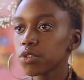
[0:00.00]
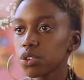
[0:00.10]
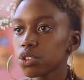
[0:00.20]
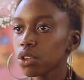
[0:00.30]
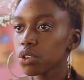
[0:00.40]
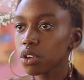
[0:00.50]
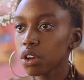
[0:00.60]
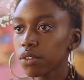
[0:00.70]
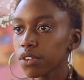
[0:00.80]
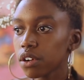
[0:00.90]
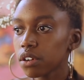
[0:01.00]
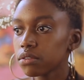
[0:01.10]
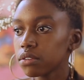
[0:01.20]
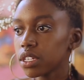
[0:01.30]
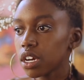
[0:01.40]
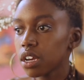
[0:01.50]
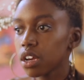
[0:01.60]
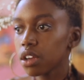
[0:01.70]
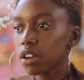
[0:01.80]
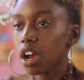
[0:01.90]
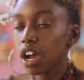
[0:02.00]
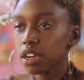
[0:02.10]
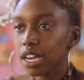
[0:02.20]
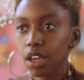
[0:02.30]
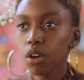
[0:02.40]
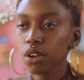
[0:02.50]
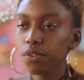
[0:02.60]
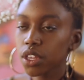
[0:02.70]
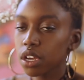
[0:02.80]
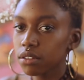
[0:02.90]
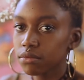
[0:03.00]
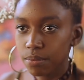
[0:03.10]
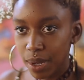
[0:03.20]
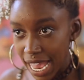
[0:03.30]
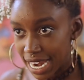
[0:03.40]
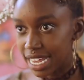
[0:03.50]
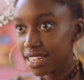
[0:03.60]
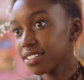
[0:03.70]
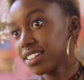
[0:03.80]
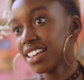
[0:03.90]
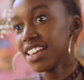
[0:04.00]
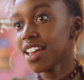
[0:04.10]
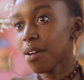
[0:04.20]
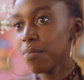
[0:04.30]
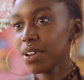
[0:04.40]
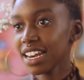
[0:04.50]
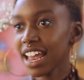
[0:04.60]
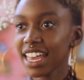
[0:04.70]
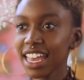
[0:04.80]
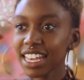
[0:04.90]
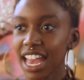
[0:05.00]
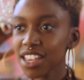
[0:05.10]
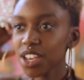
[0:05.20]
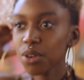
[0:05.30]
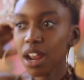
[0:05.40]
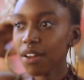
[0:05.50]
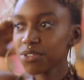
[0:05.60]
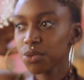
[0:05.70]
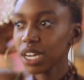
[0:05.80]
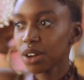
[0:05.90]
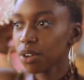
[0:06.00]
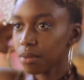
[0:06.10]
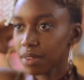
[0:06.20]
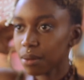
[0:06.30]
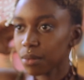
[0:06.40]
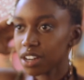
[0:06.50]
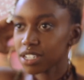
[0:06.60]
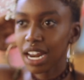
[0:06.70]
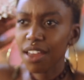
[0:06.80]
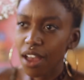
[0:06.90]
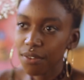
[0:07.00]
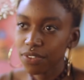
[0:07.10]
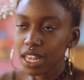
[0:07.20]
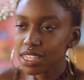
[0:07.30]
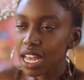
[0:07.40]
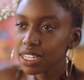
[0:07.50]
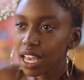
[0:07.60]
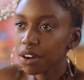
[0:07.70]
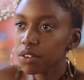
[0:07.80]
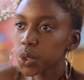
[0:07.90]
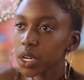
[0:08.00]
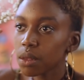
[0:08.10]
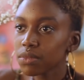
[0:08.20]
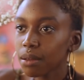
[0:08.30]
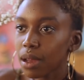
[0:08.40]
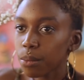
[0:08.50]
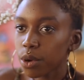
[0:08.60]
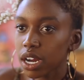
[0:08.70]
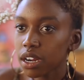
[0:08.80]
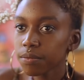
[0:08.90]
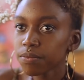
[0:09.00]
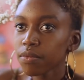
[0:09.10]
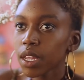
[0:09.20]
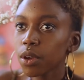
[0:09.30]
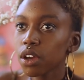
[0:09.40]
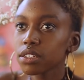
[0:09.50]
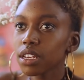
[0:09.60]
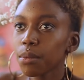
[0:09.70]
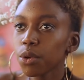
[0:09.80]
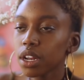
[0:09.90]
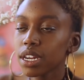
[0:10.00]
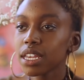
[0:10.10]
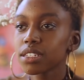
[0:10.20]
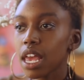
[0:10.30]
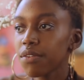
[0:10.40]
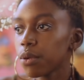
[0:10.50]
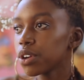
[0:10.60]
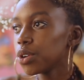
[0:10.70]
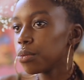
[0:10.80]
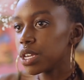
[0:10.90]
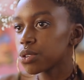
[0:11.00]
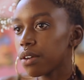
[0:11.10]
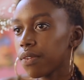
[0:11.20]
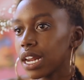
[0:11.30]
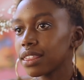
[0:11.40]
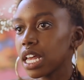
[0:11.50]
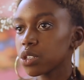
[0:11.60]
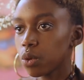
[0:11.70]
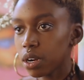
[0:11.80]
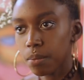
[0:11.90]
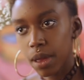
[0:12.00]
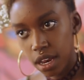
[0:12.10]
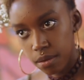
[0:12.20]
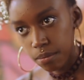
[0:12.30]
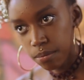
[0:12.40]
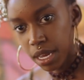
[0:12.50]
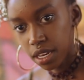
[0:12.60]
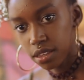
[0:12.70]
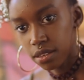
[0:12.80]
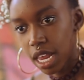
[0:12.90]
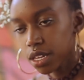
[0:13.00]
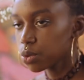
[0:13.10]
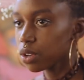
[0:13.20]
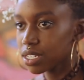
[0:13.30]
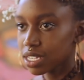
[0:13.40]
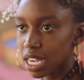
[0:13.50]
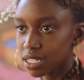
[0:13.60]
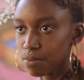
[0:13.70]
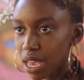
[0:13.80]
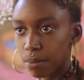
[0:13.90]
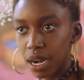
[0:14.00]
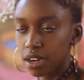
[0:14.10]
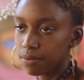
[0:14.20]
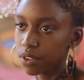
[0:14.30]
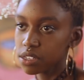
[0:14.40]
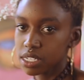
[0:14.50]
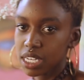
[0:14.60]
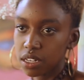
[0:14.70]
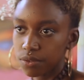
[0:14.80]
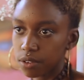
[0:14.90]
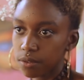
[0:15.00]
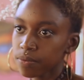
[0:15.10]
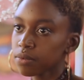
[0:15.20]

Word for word: do shows all over the like all over the planet. But like in Kenya, you don't have to really know them that much. And I, I, that, that kind of switched something in my brain because Camp Mulla days, everyone knew me, so I felt like that's what made, made that's what success meant. But I didn't feel successful